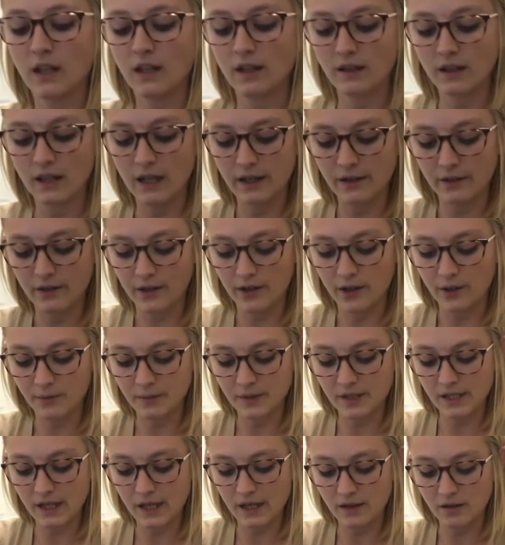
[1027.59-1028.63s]
And that'll help
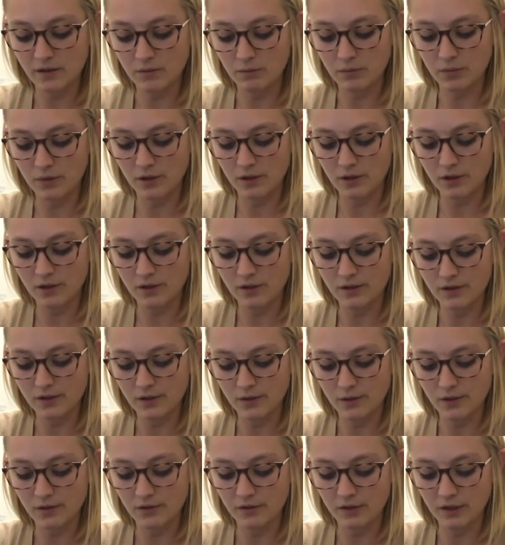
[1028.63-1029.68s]
set the burr so
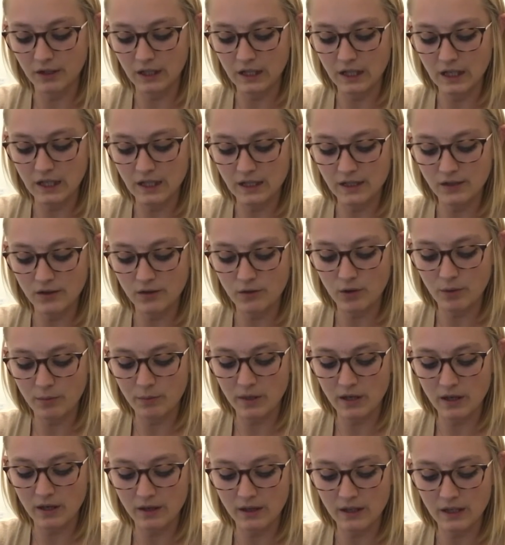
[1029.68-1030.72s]
it really gets
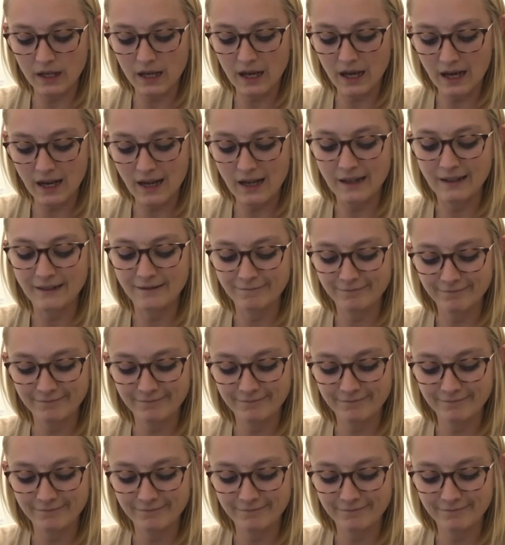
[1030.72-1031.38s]
grippy on the cane.